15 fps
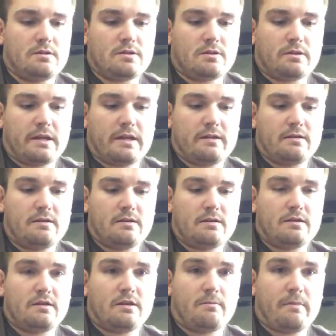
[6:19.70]
so that
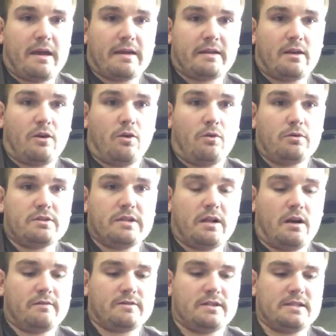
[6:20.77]
the magnet holds it
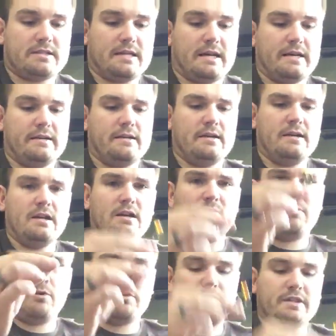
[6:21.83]
off to the side.
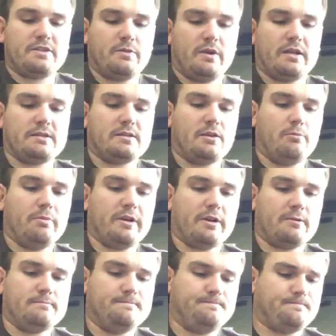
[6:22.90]
But with this one is a little
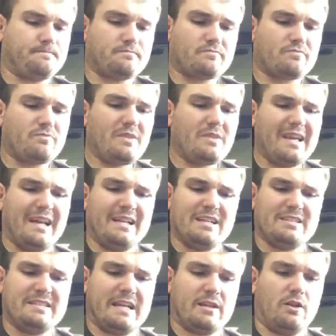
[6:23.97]
bigger, and it
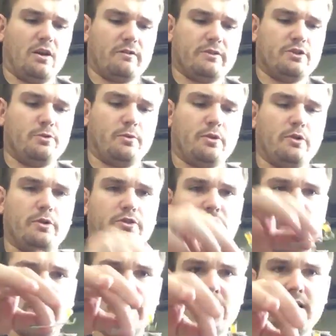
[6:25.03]
doesn't take long for super glue to
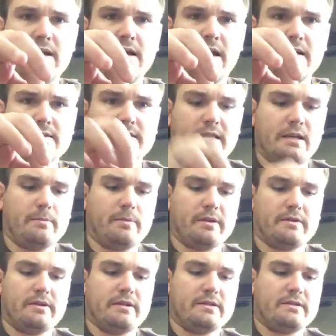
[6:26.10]
dry. I'll set it up
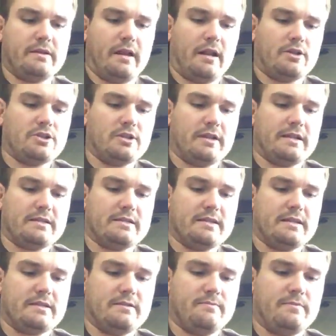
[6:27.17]
like this, and I'll just let it
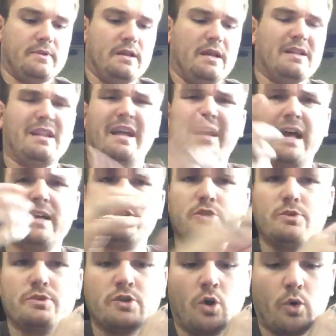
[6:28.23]
sit. A lot of guys
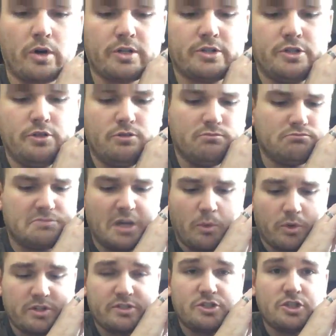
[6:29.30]
use cork too. That
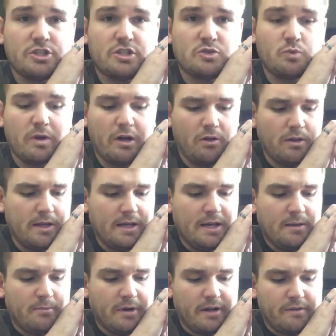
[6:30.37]
works just as well.
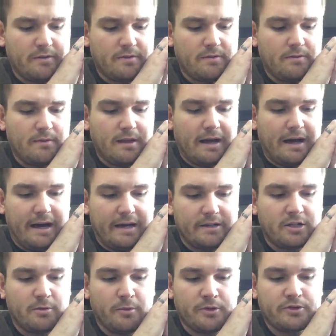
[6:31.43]
But on
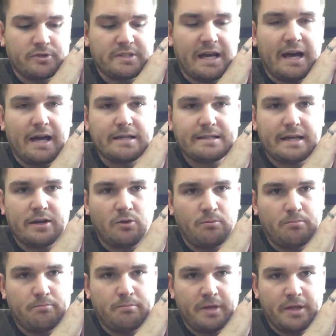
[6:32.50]
commercial ties, I
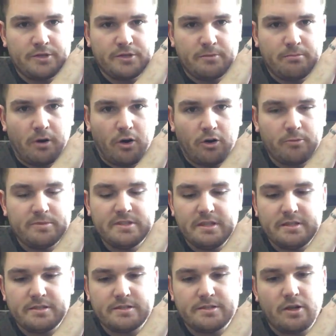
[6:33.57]
don't pinch the barbs,
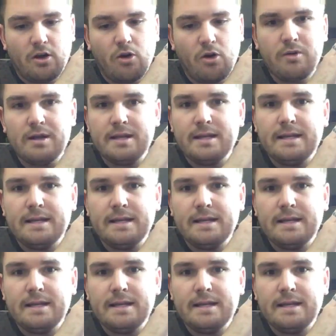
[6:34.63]
and so